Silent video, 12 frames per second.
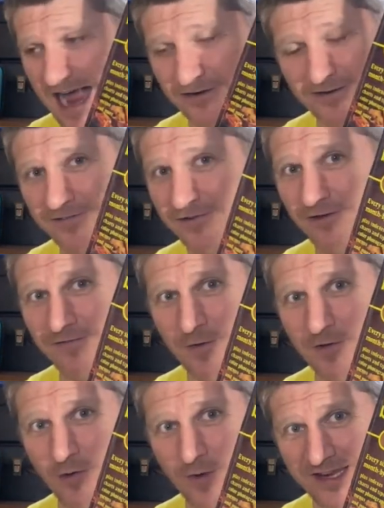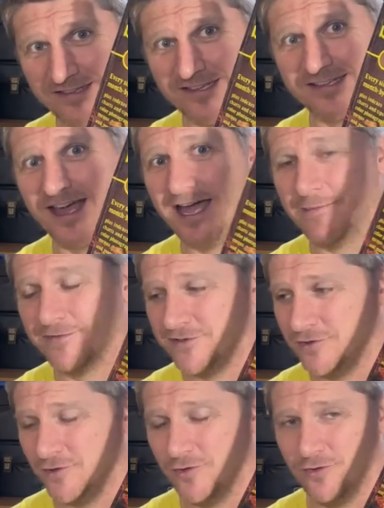I don't even know if I wanna waste the time
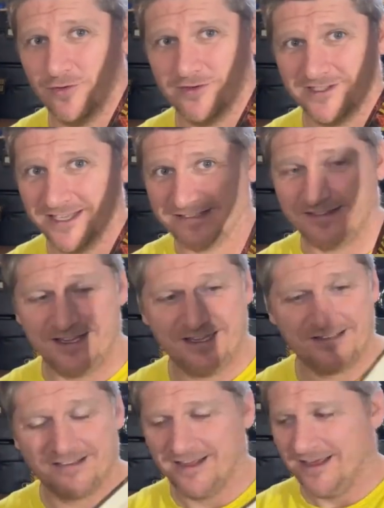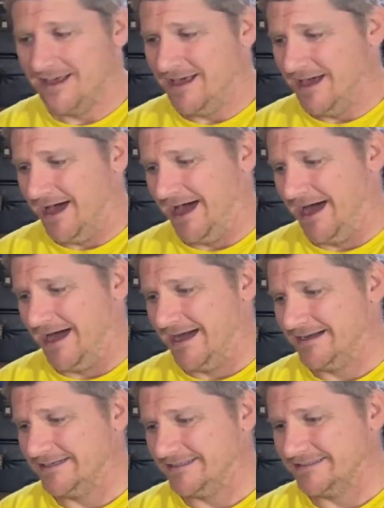to list these. Uh,